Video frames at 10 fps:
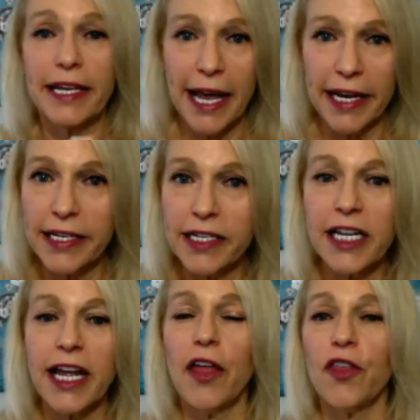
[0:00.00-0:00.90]
Get it
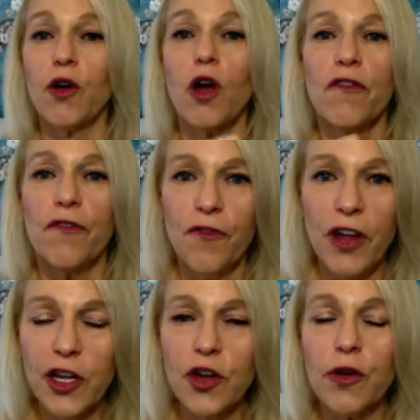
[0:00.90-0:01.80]
together,
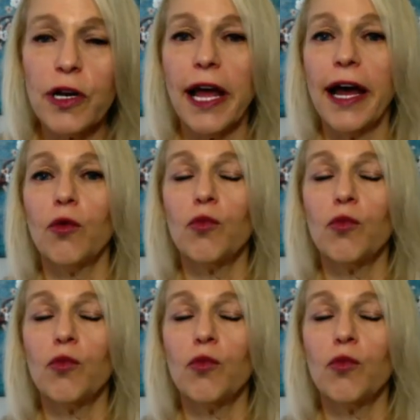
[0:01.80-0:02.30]
figure it out.